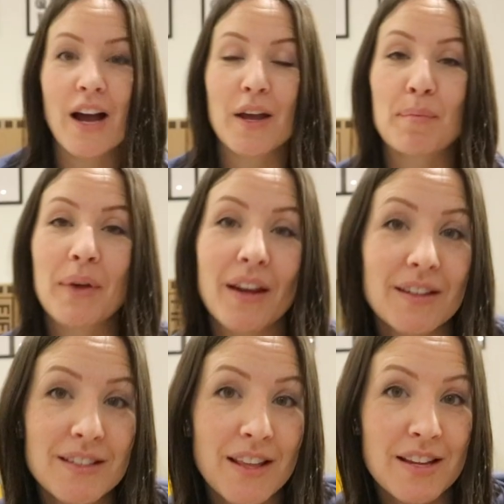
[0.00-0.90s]
I
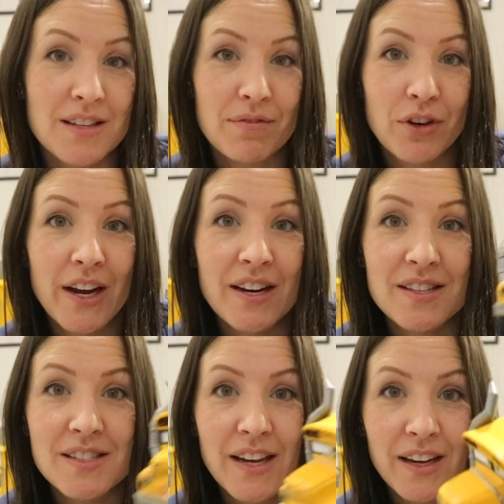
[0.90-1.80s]
picked this up for
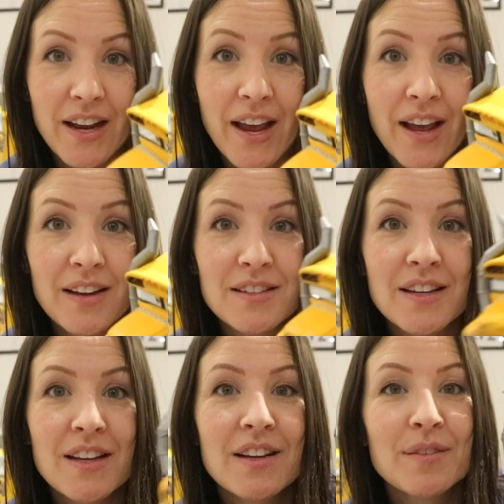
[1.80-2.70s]
Hayden secondhand
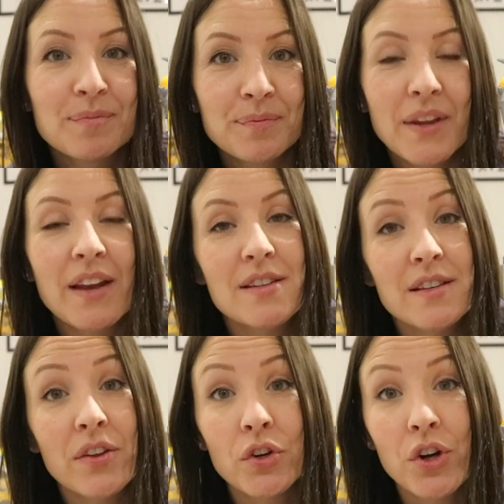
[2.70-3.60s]
it is
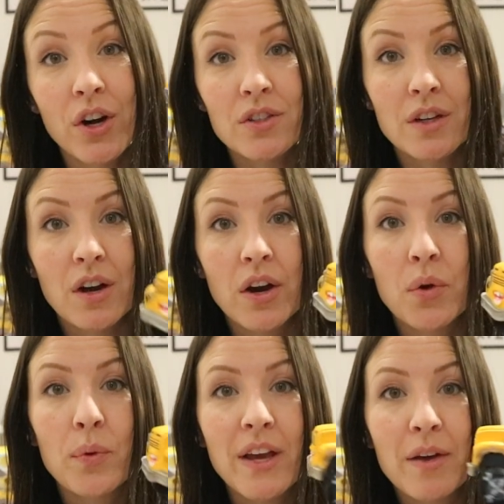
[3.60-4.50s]
another Cars car.
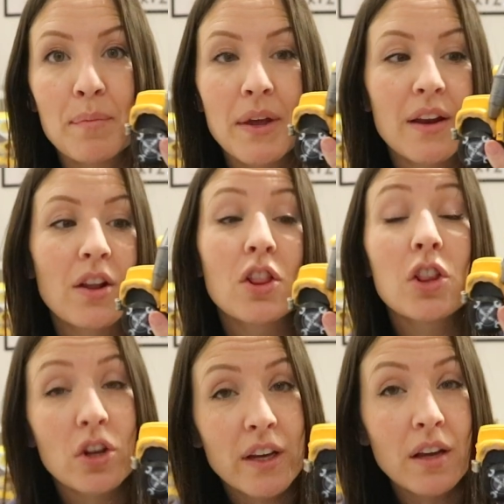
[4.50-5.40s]
We have been
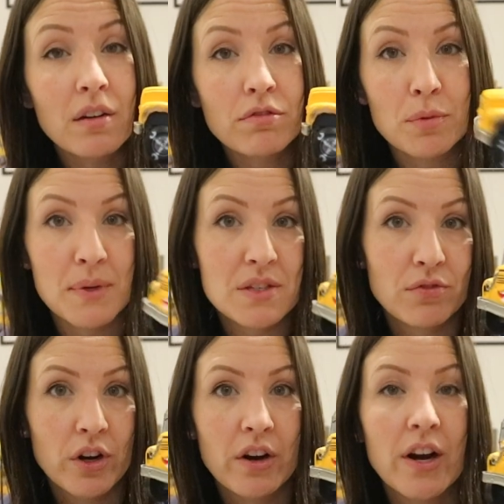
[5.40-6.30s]
looking for Miss
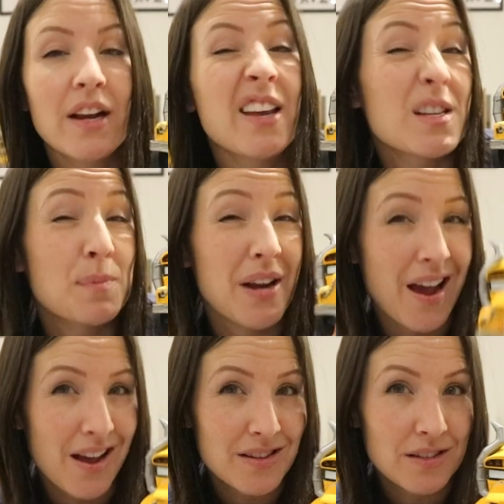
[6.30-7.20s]
Fritter and he has been
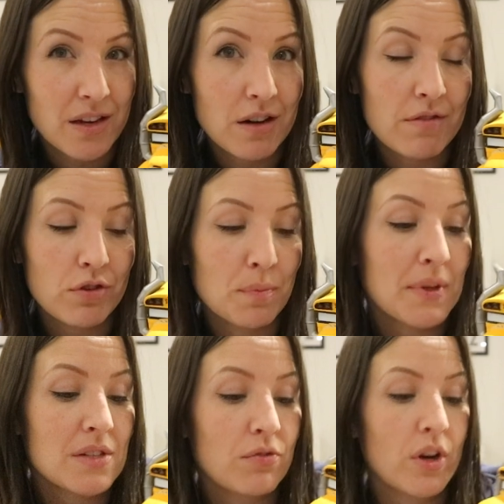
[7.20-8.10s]
asking for
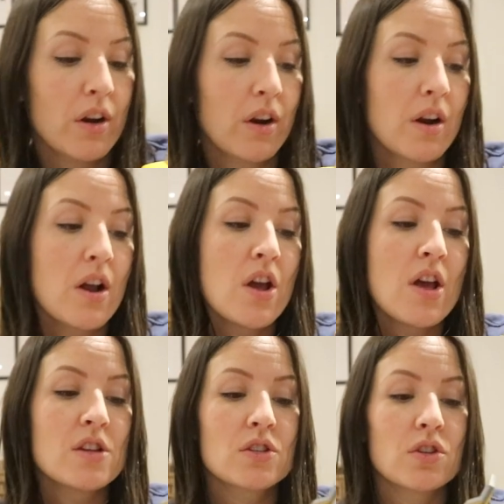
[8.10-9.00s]
Miss Fritter.
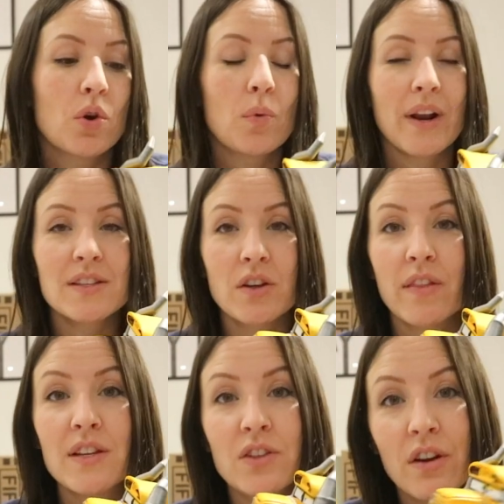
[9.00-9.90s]
So when I saw
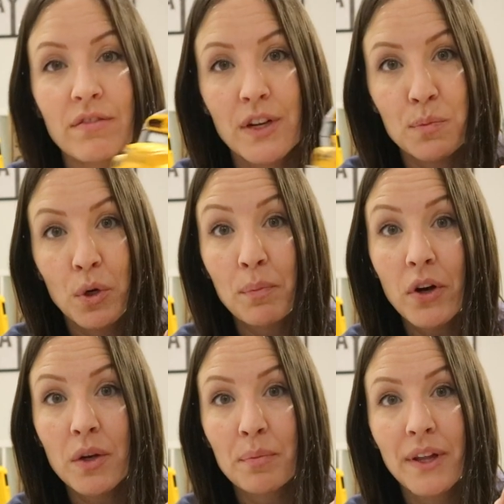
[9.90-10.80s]
this on Facebook
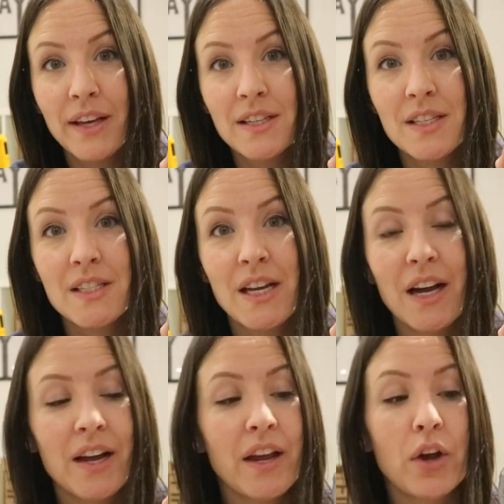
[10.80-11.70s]
Marketplace,
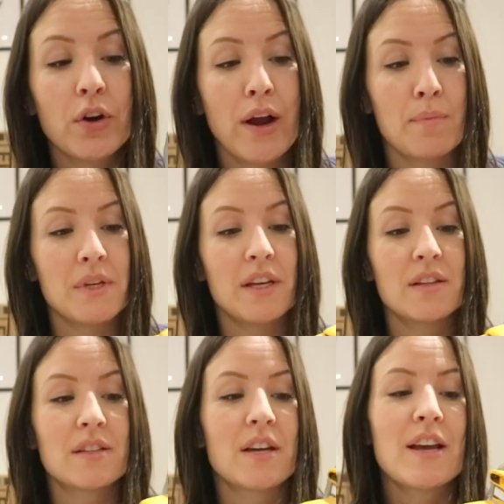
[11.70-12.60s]
I grabbed
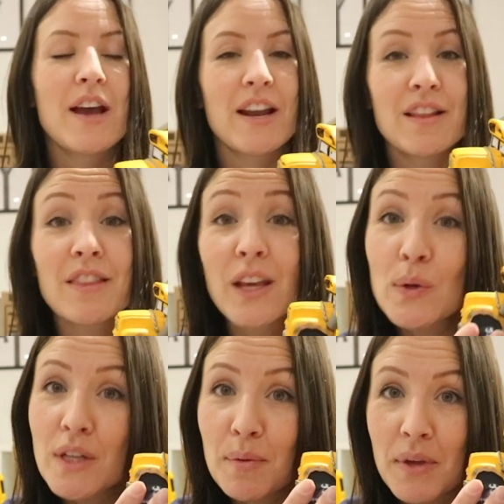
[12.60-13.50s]
it. I didn't think it
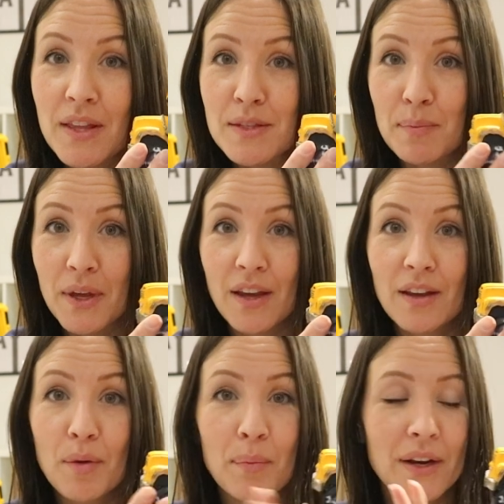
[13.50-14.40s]
was going to be this
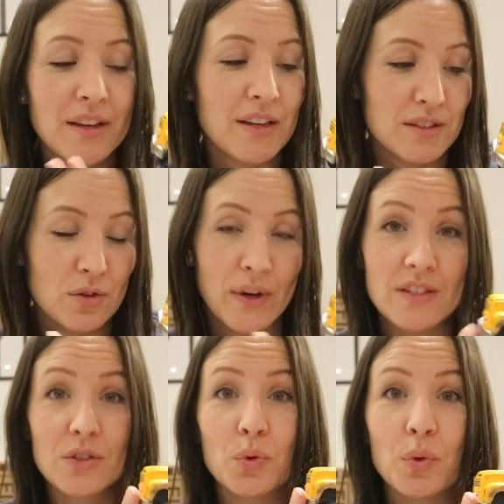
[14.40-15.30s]
big, but he is
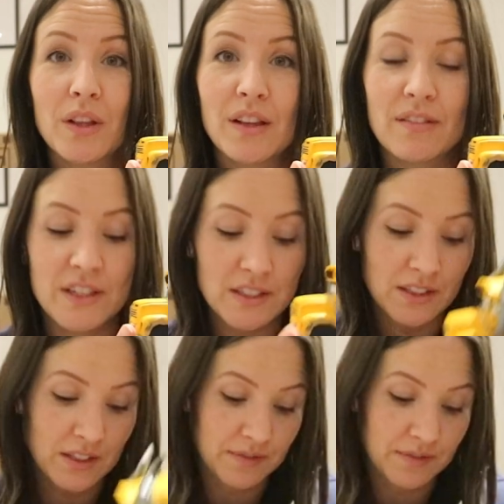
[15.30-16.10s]
going to love it.